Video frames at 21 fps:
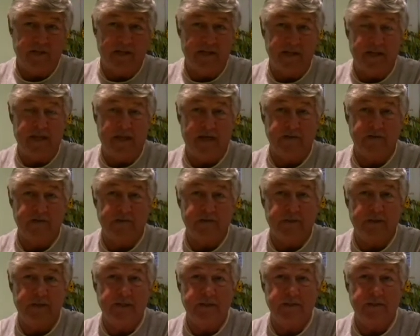
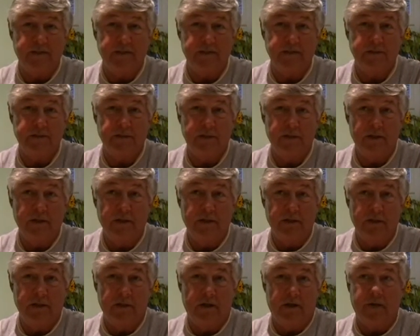10,000 metres.
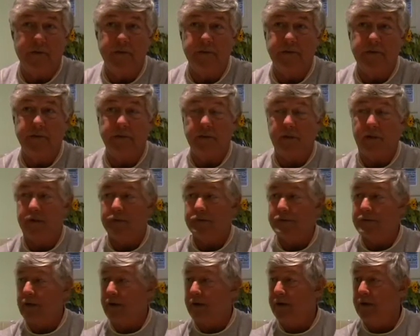I
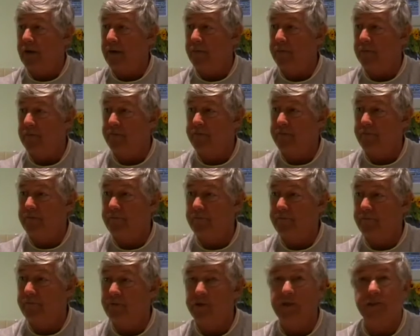was going up the
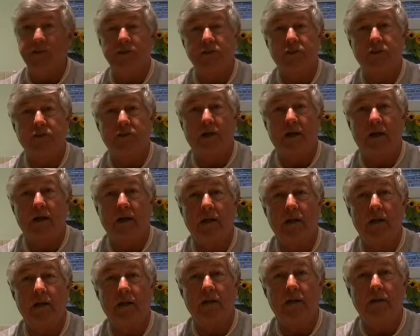finishing
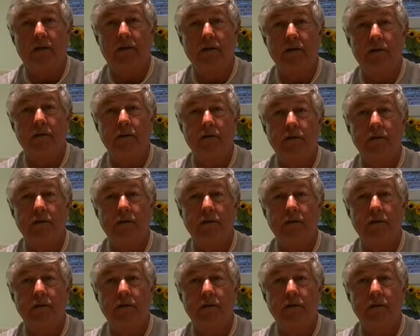straight in the lead.